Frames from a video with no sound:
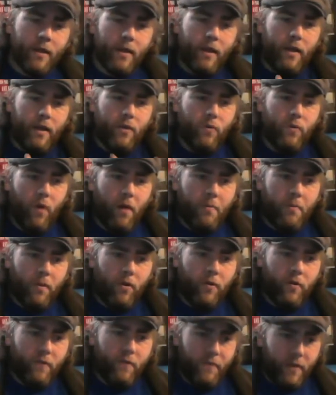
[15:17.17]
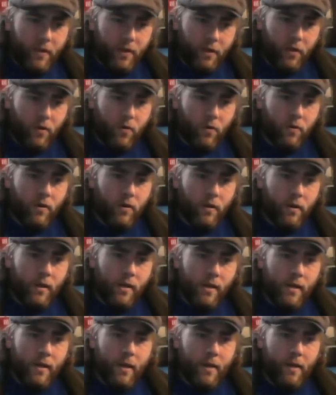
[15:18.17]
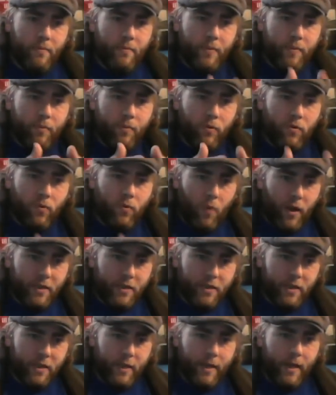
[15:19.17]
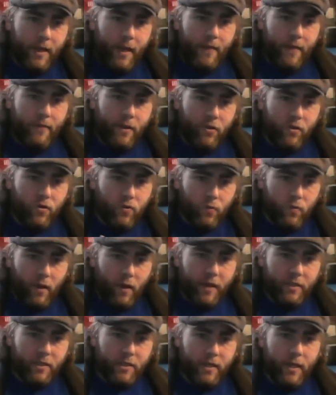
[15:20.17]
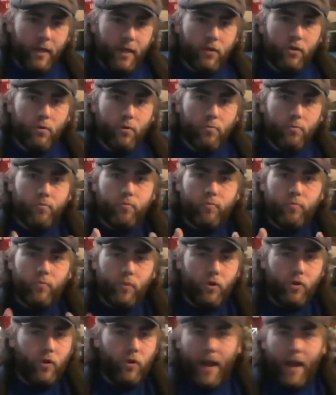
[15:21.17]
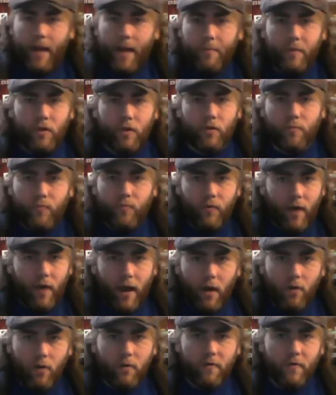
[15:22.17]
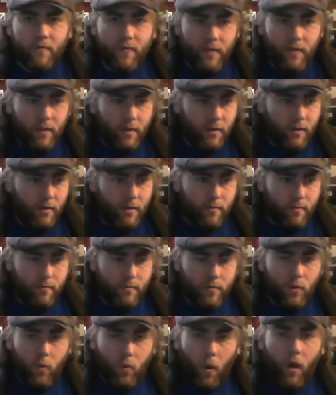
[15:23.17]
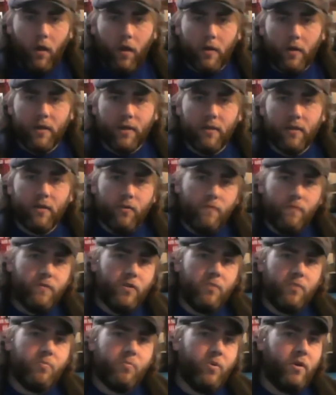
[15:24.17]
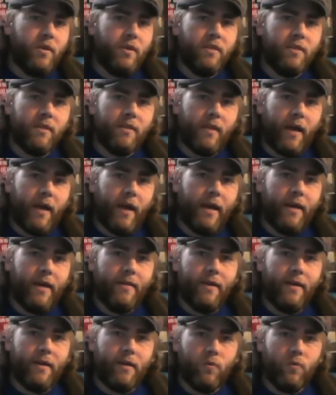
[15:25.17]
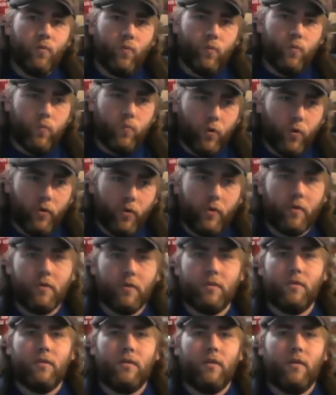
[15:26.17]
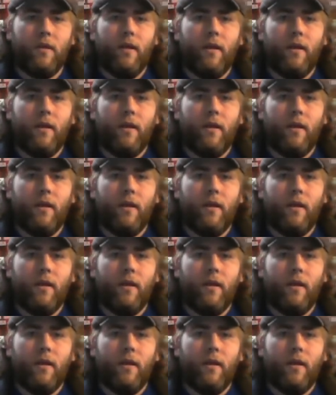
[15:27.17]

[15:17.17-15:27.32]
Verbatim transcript: and you upload a video and people are watching it and then you watch it and you're you're happy, you're proud of the quality that you've just put into that and that it works.